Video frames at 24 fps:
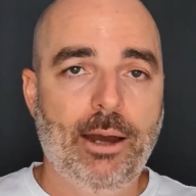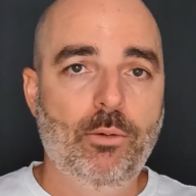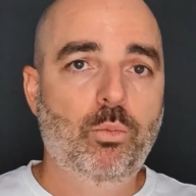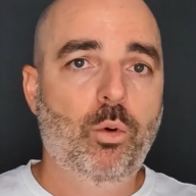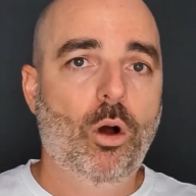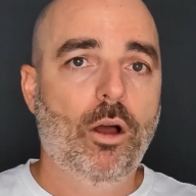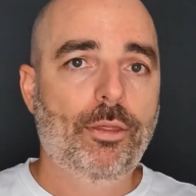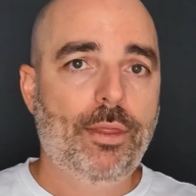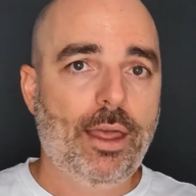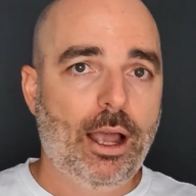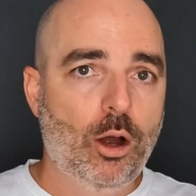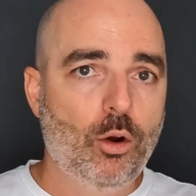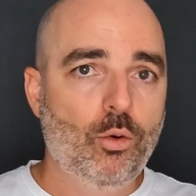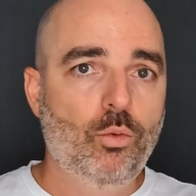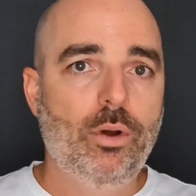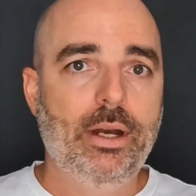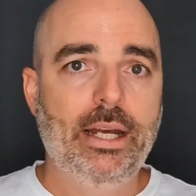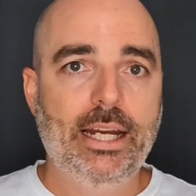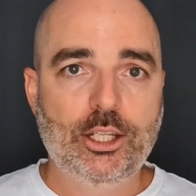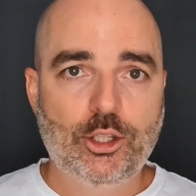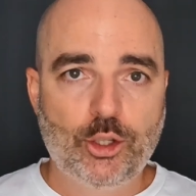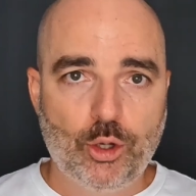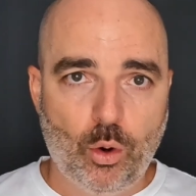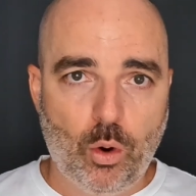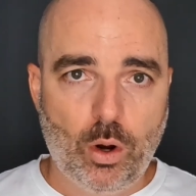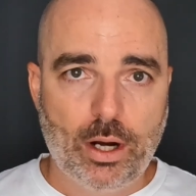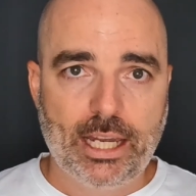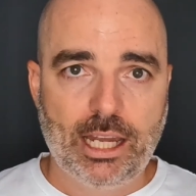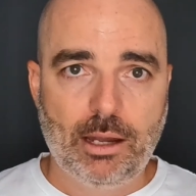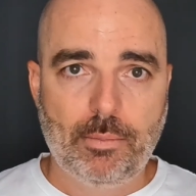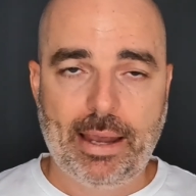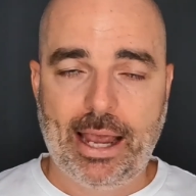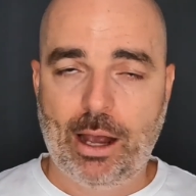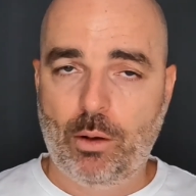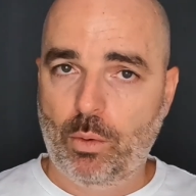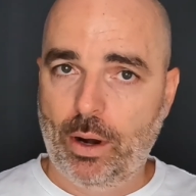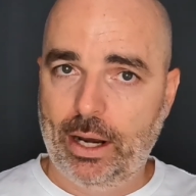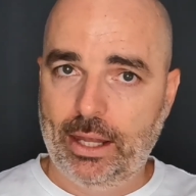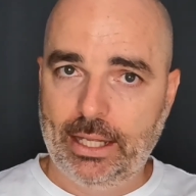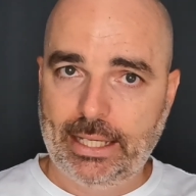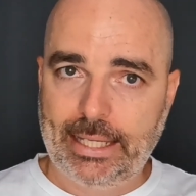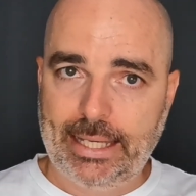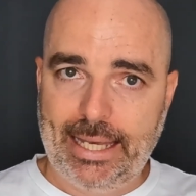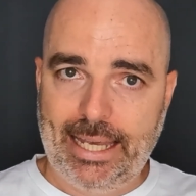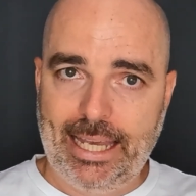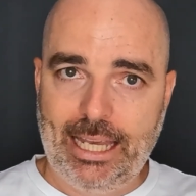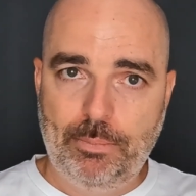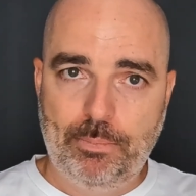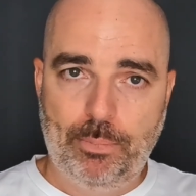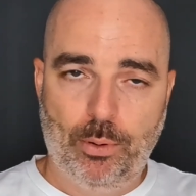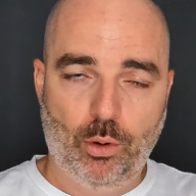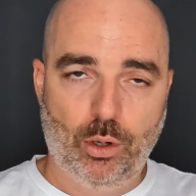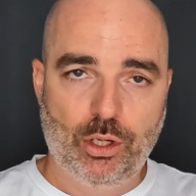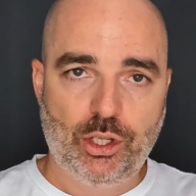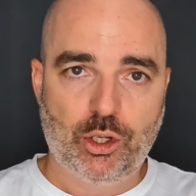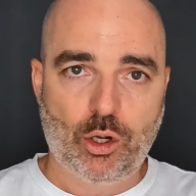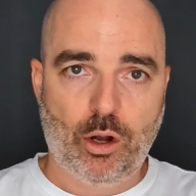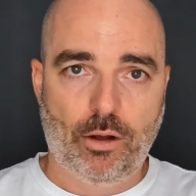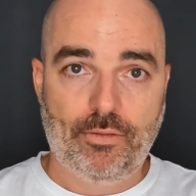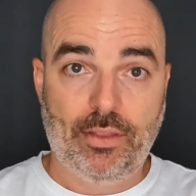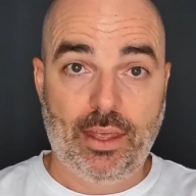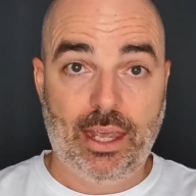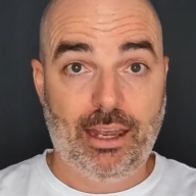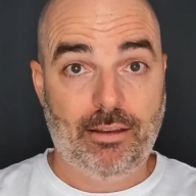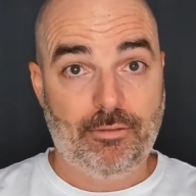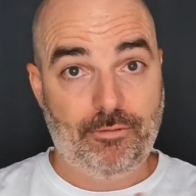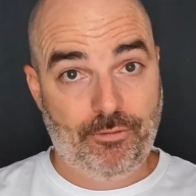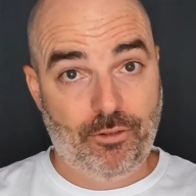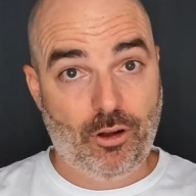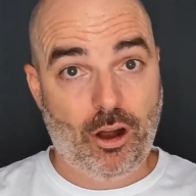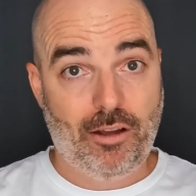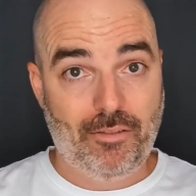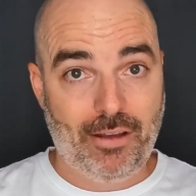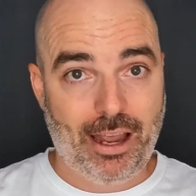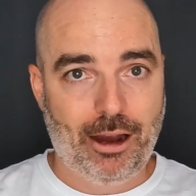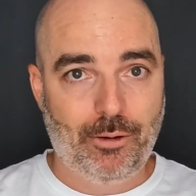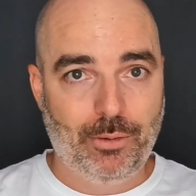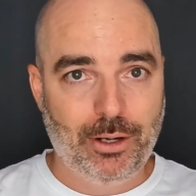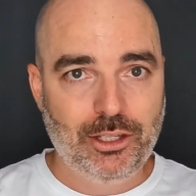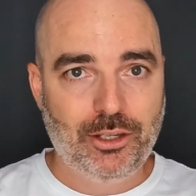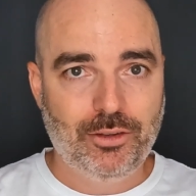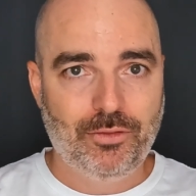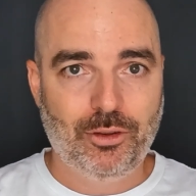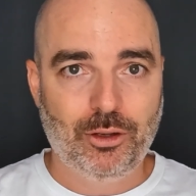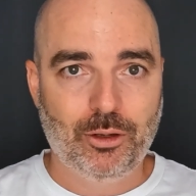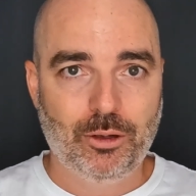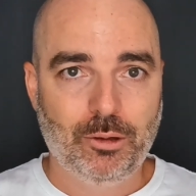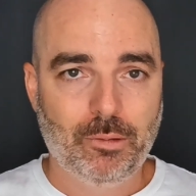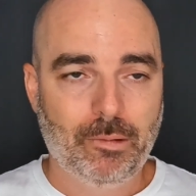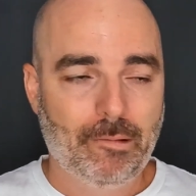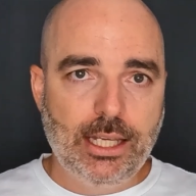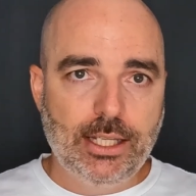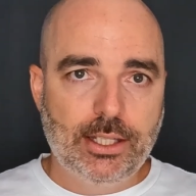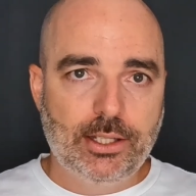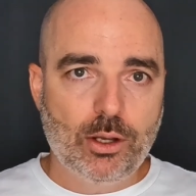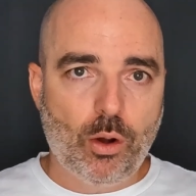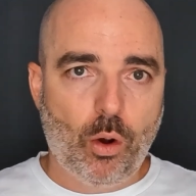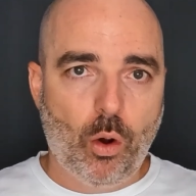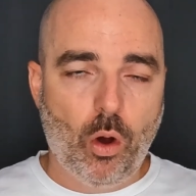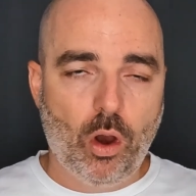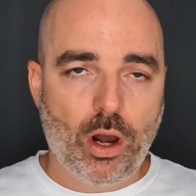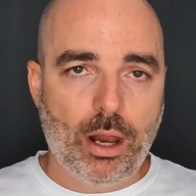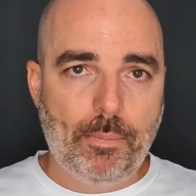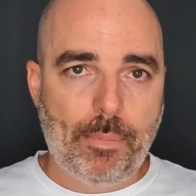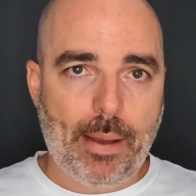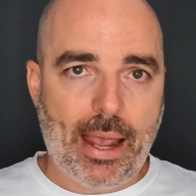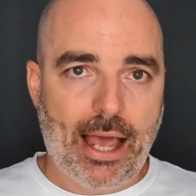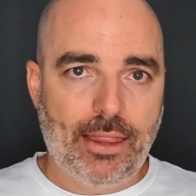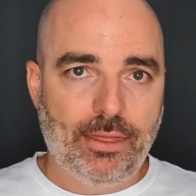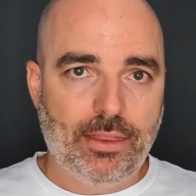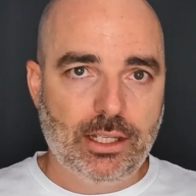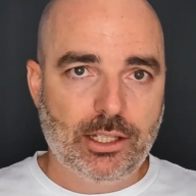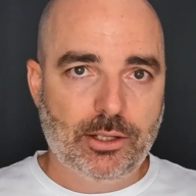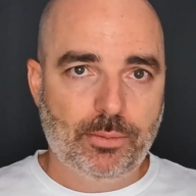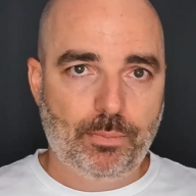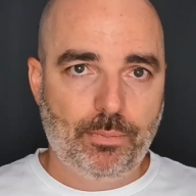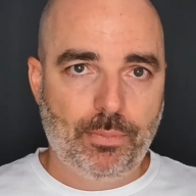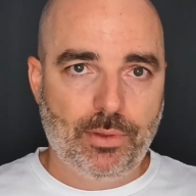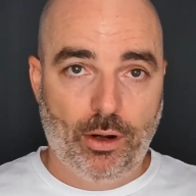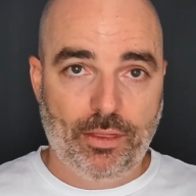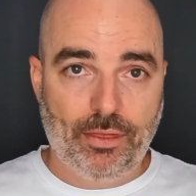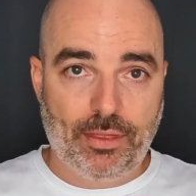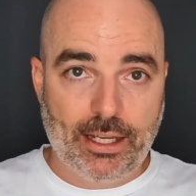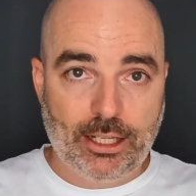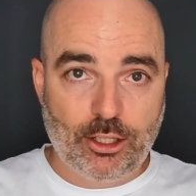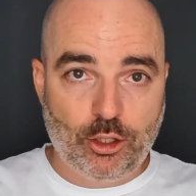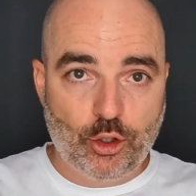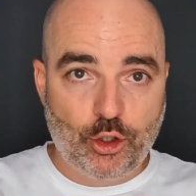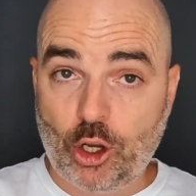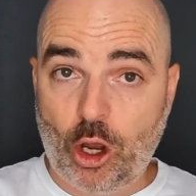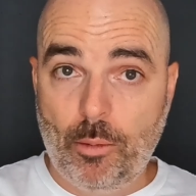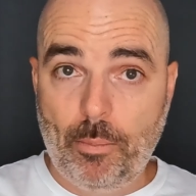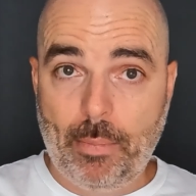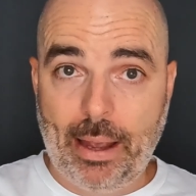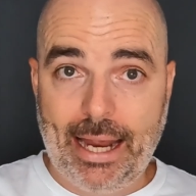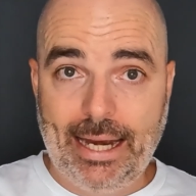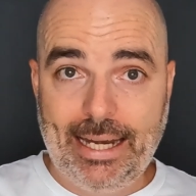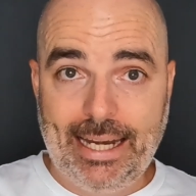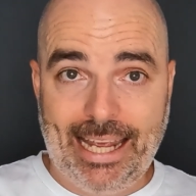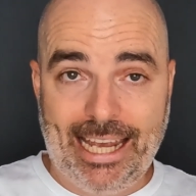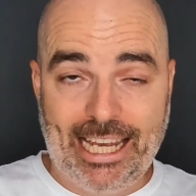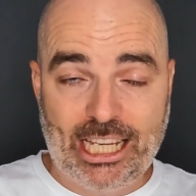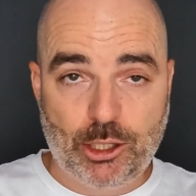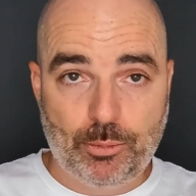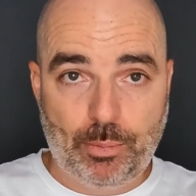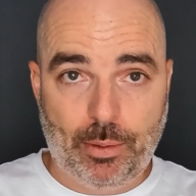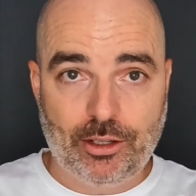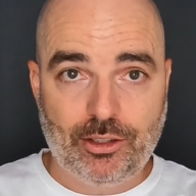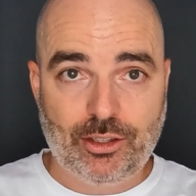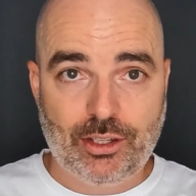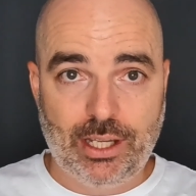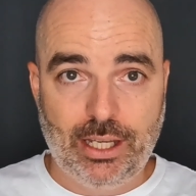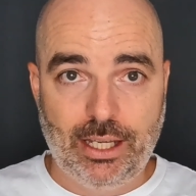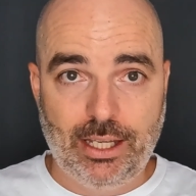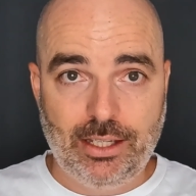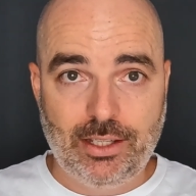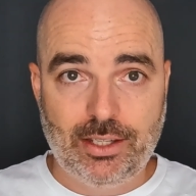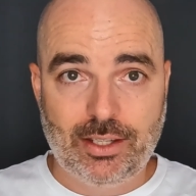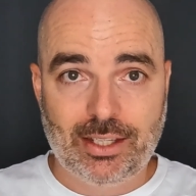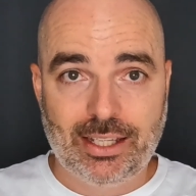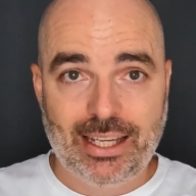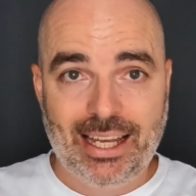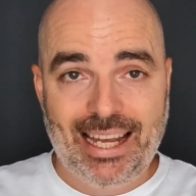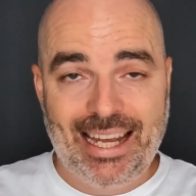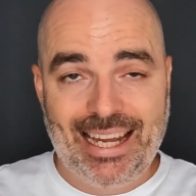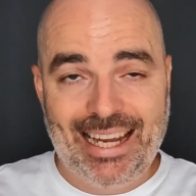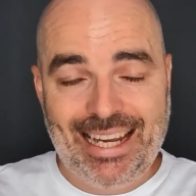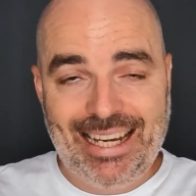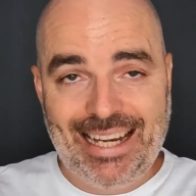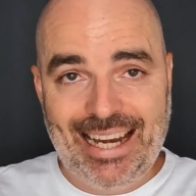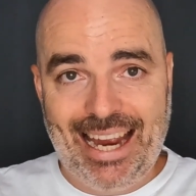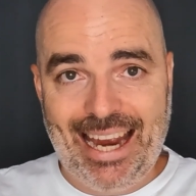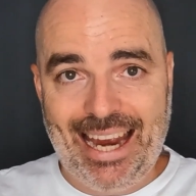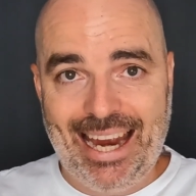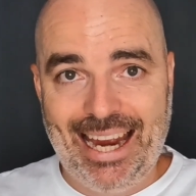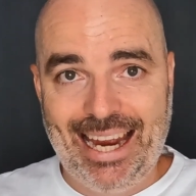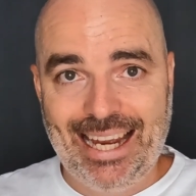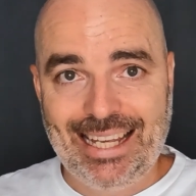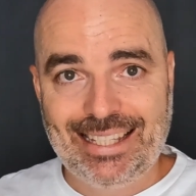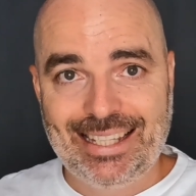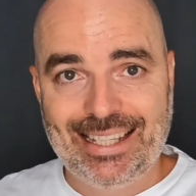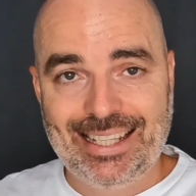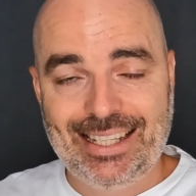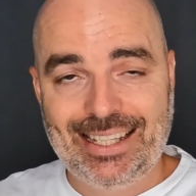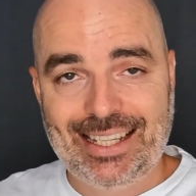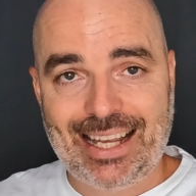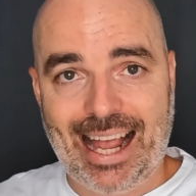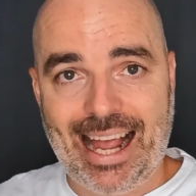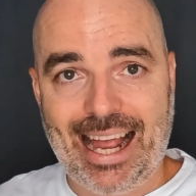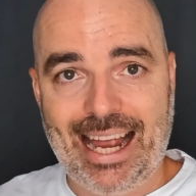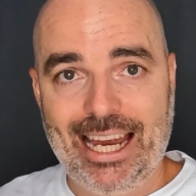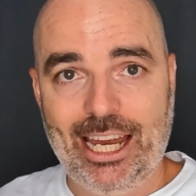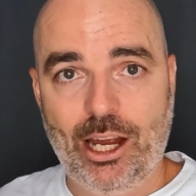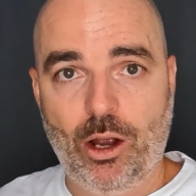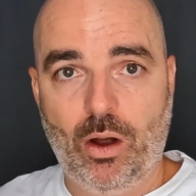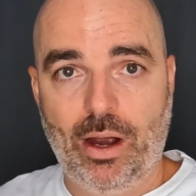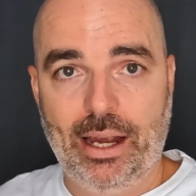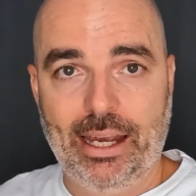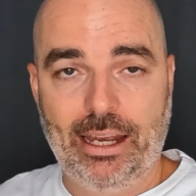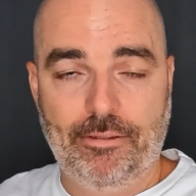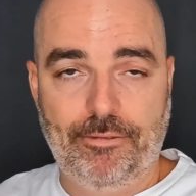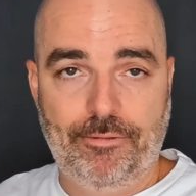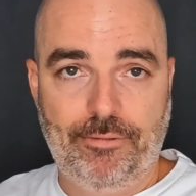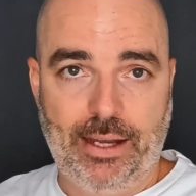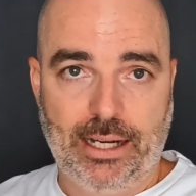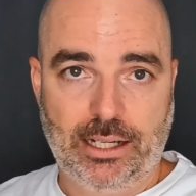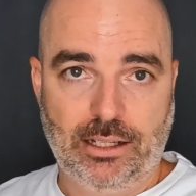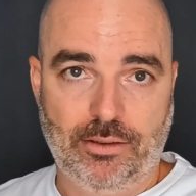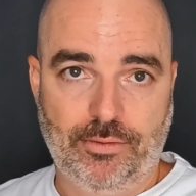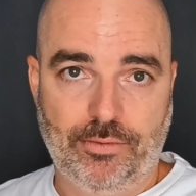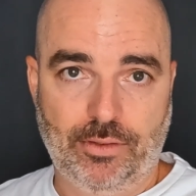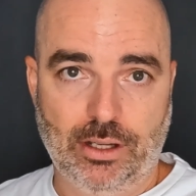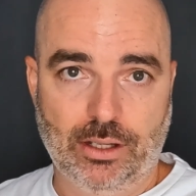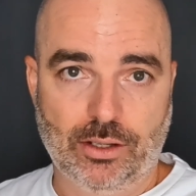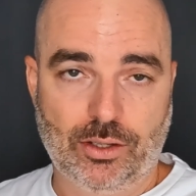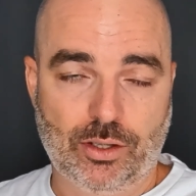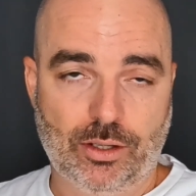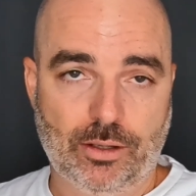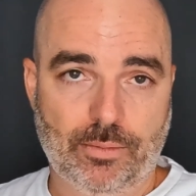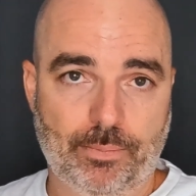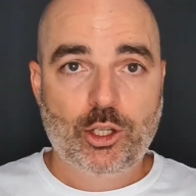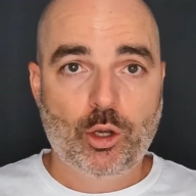And what they were really talking about, one of the key points of their five-hour interview, is all about this point that domain expertise enhances A I effectiveness.